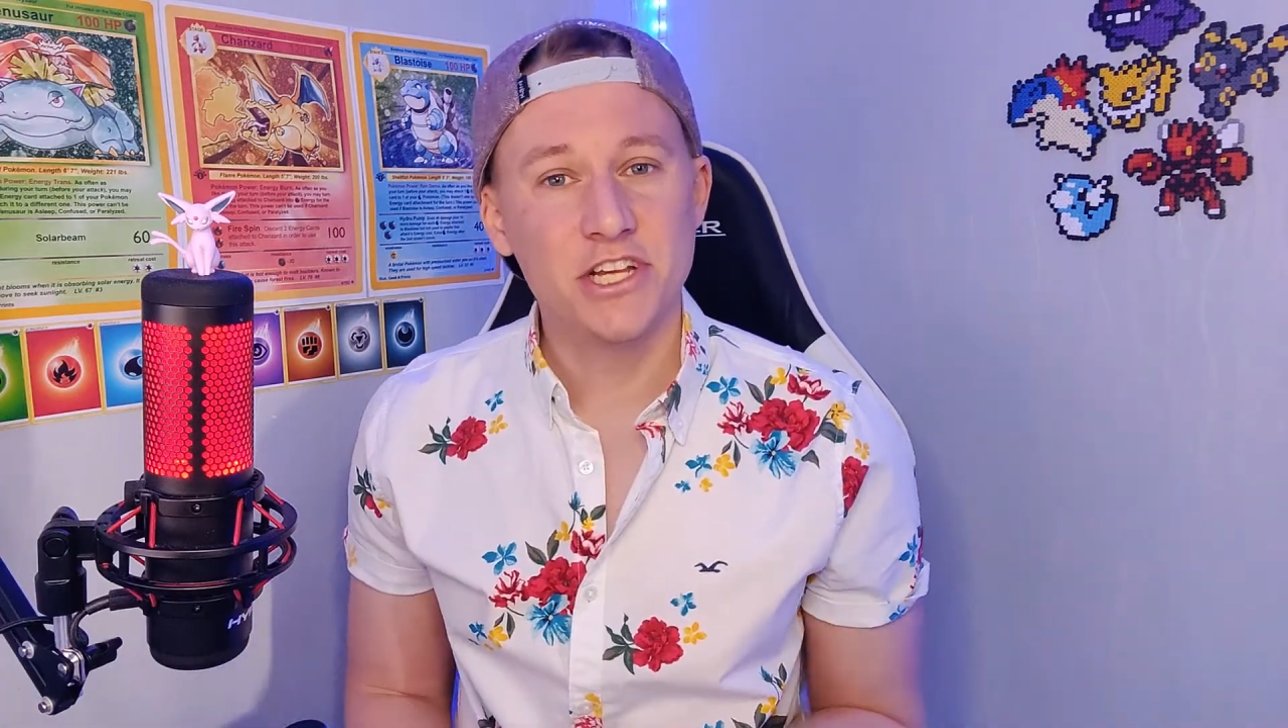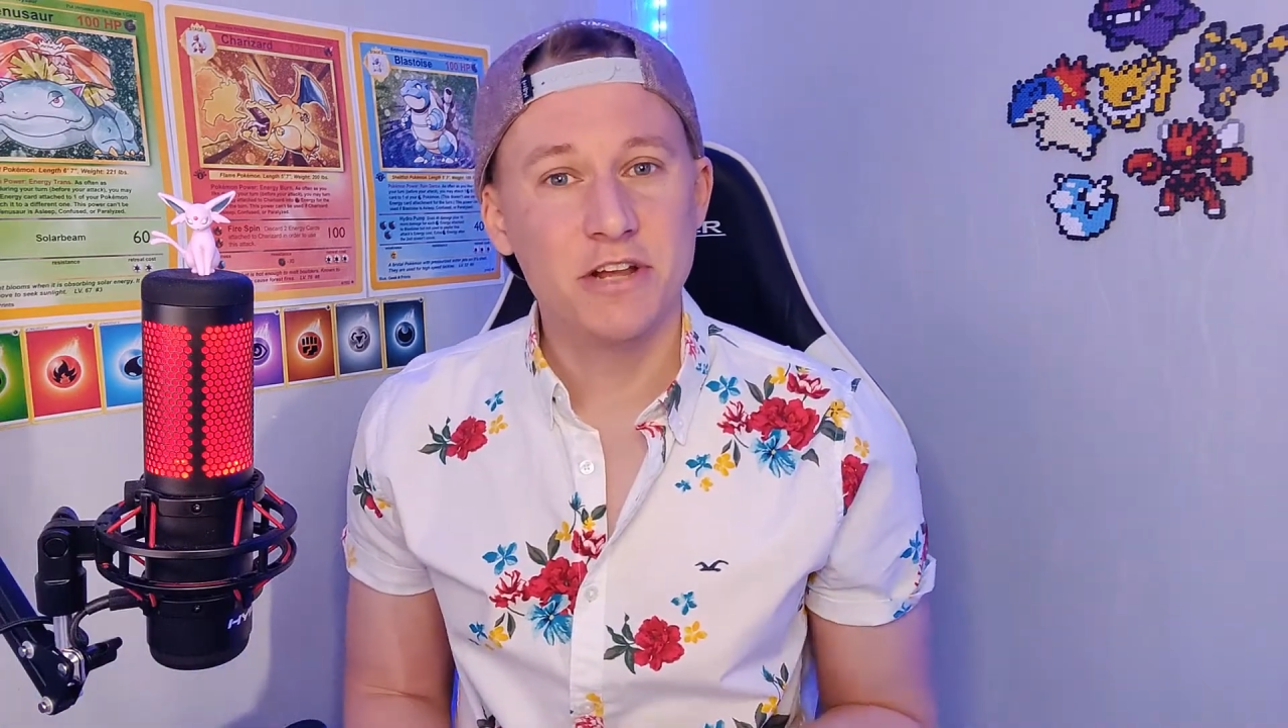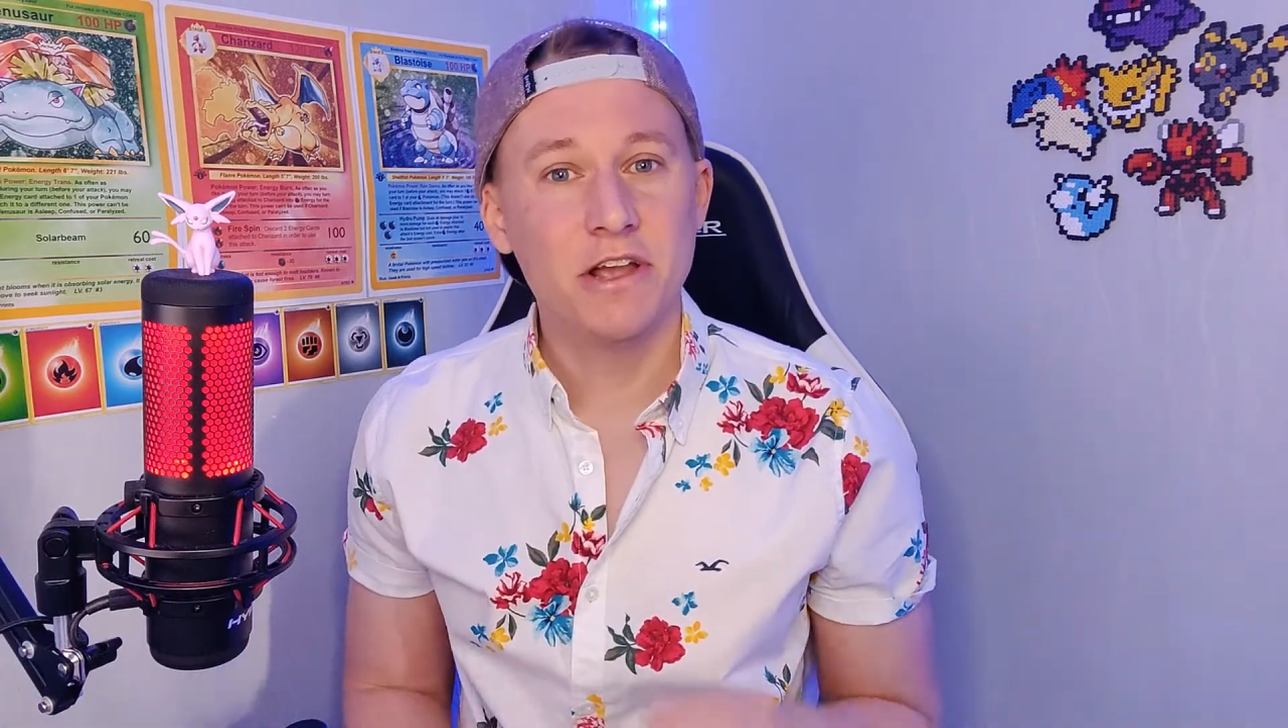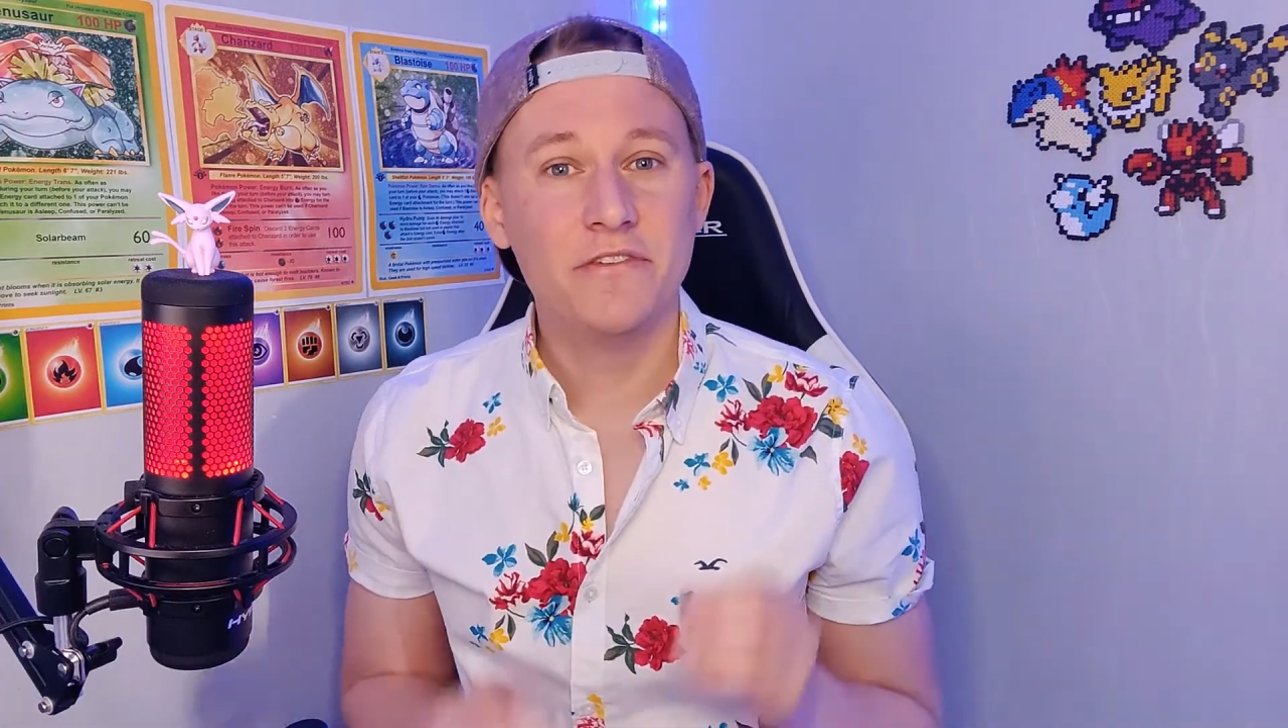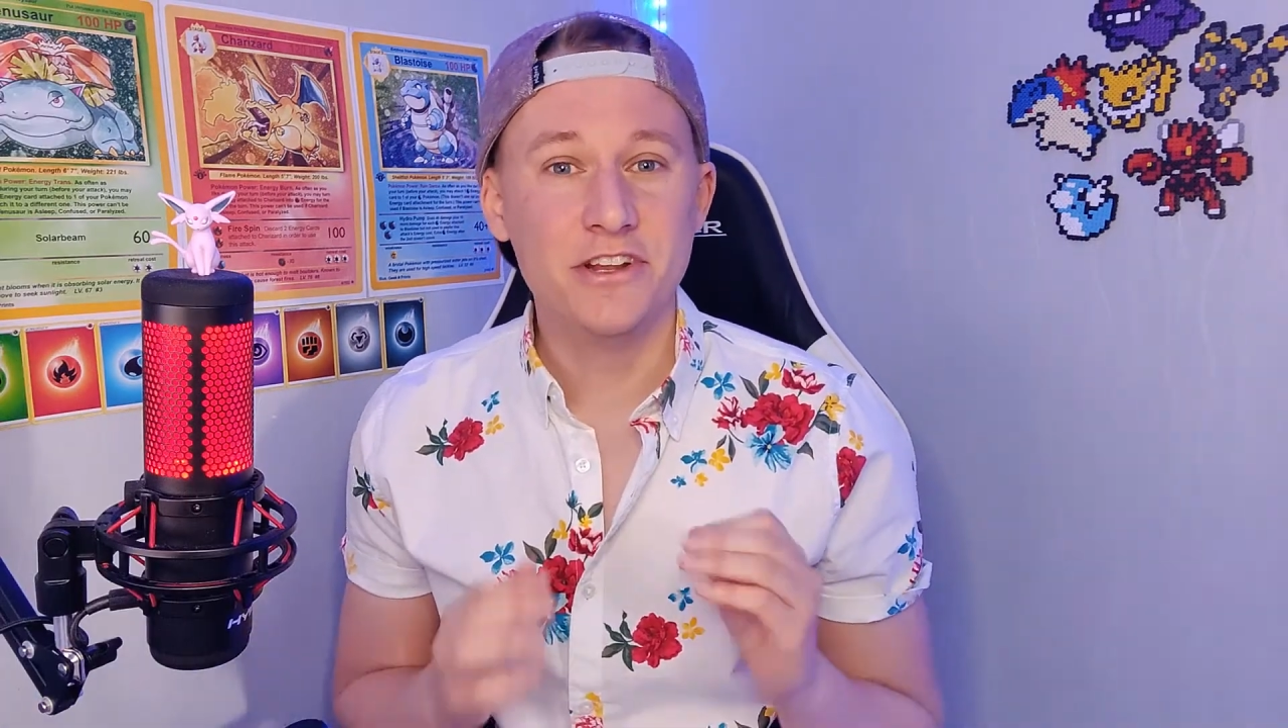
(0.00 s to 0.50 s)

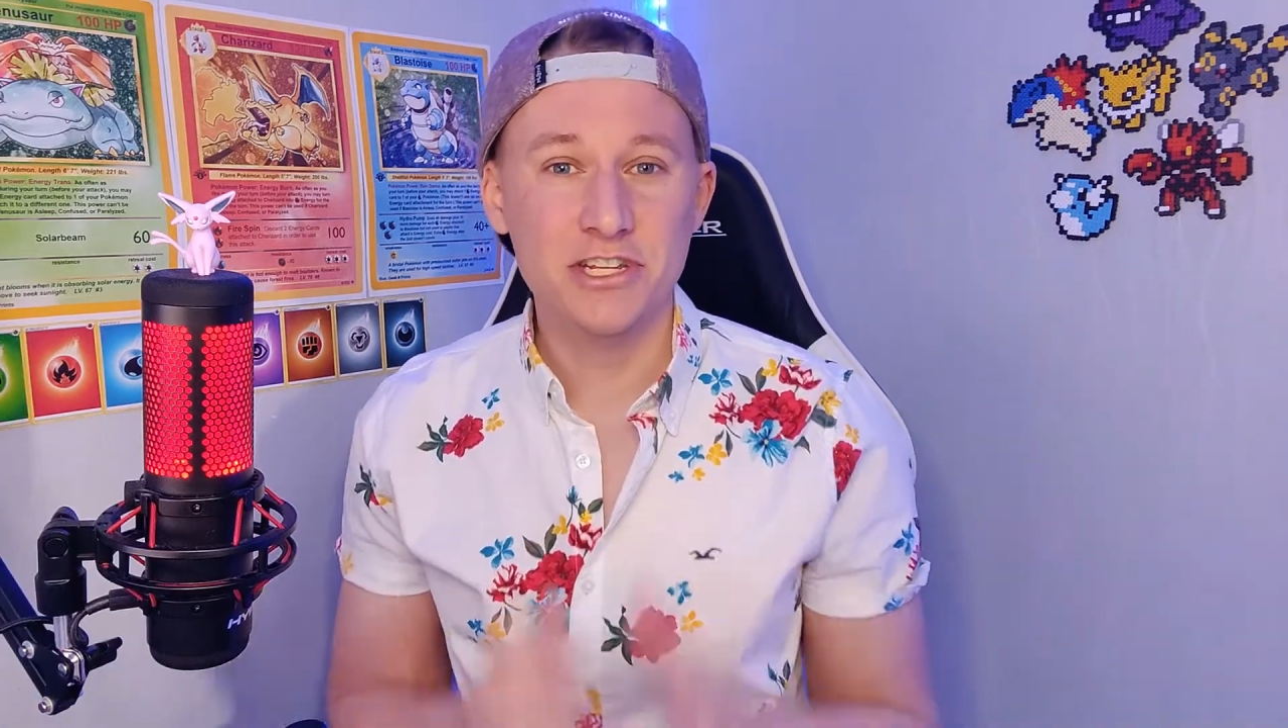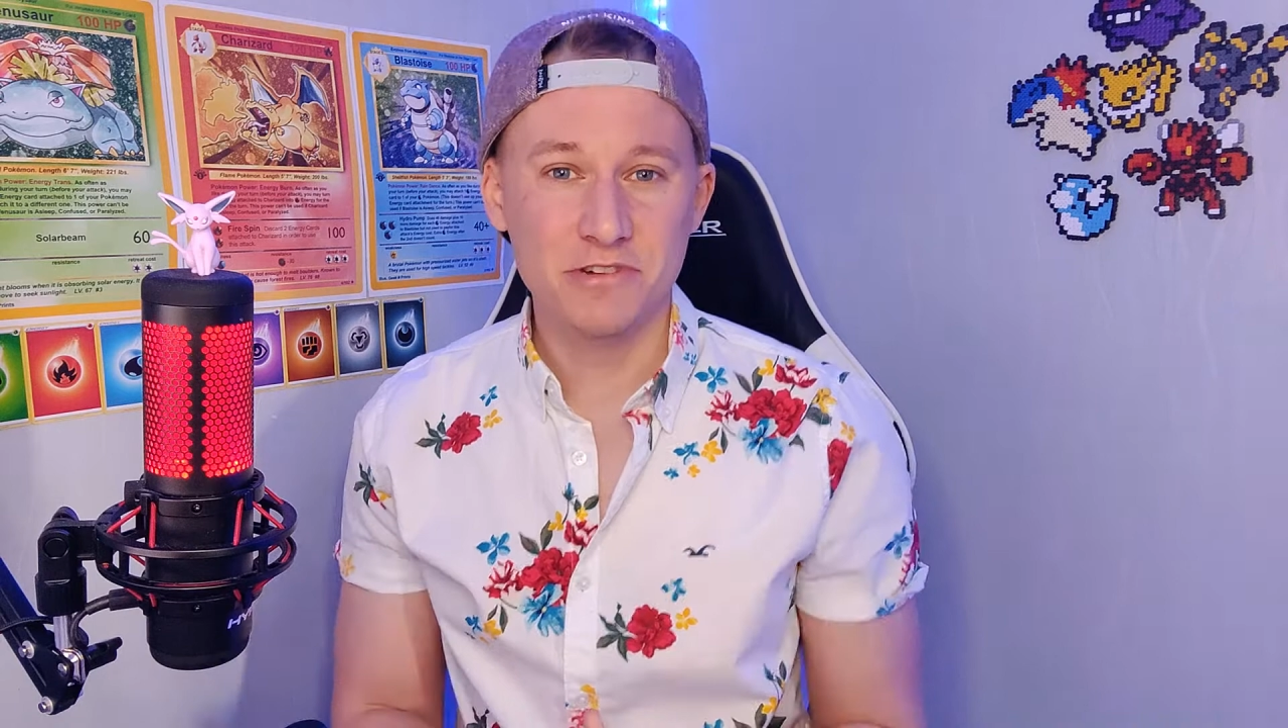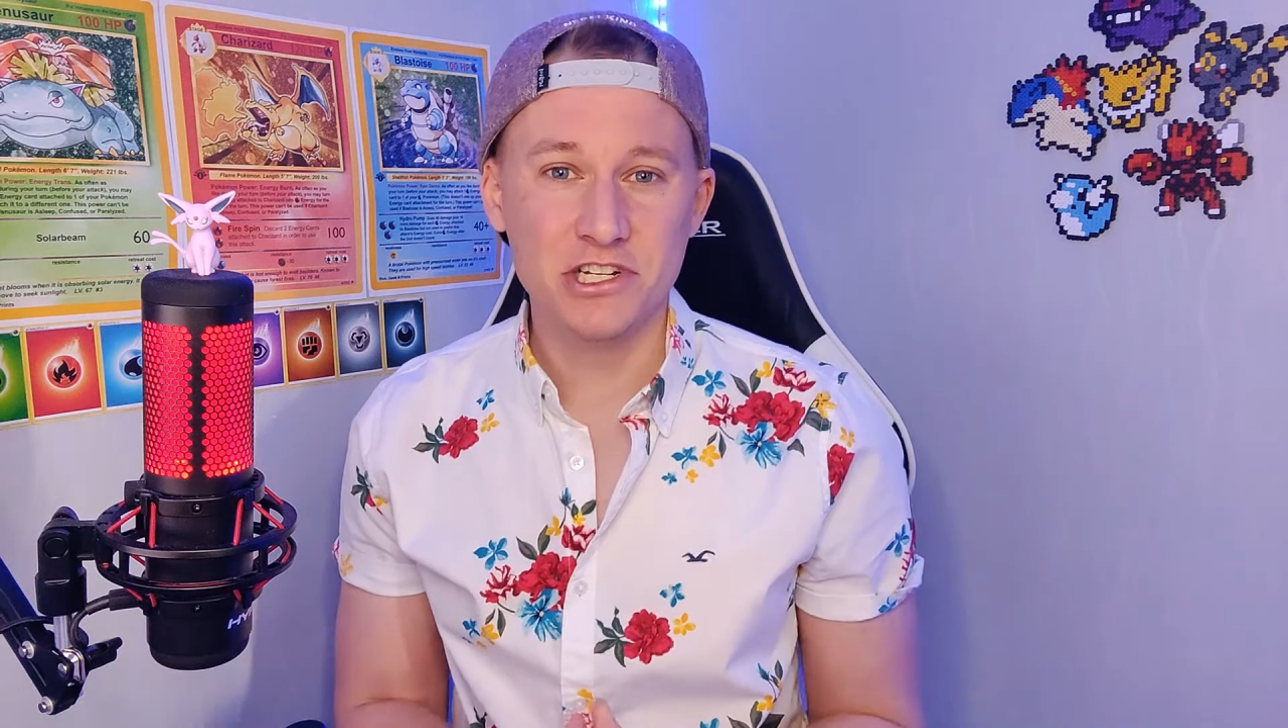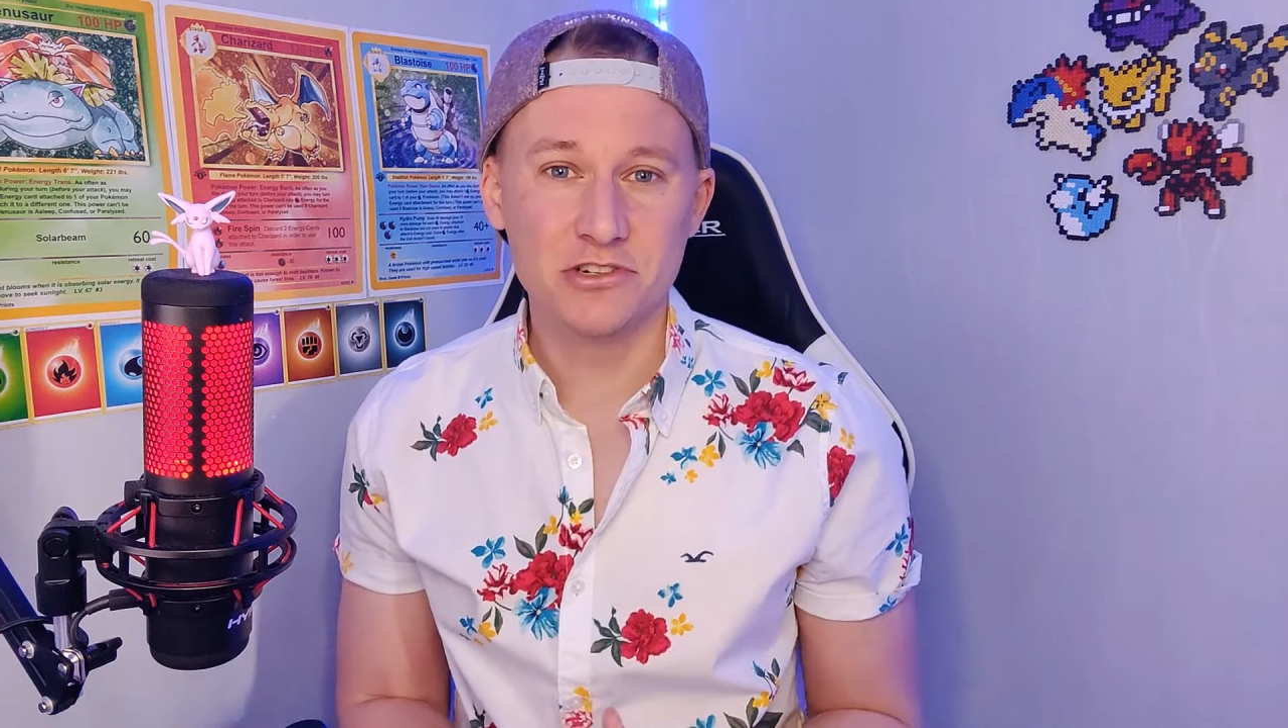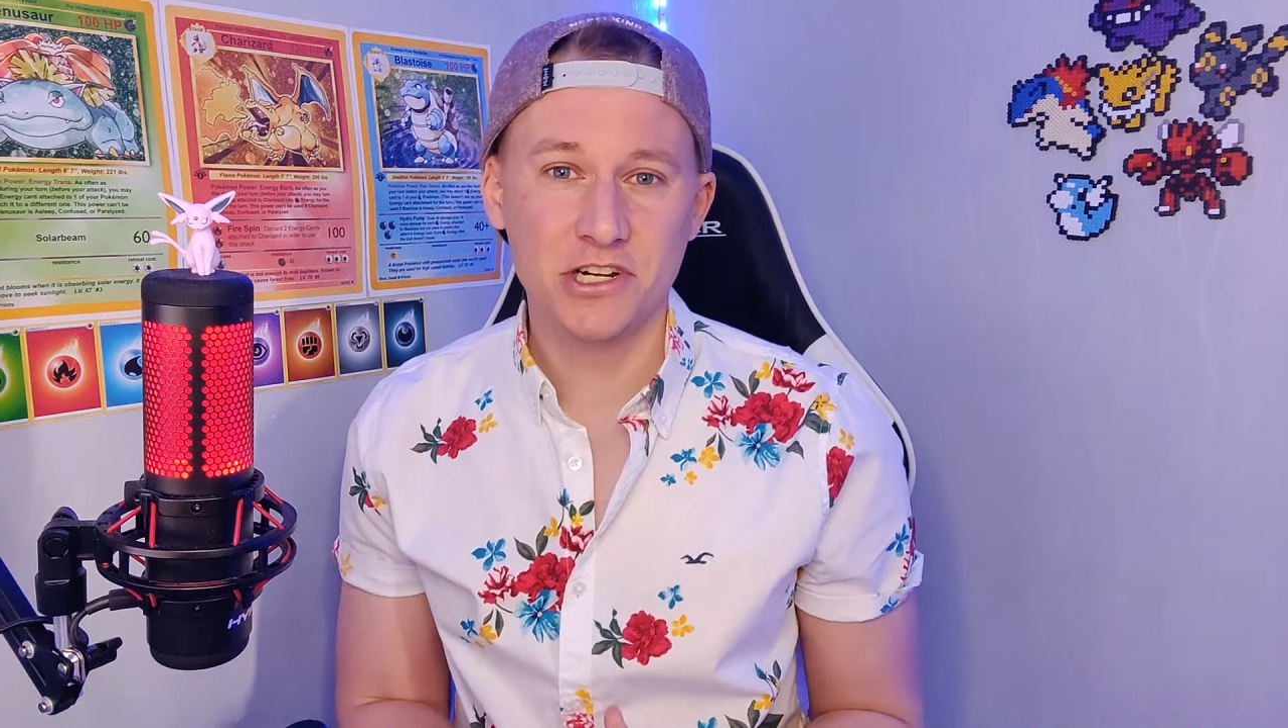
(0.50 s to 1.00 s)
if you do enjoy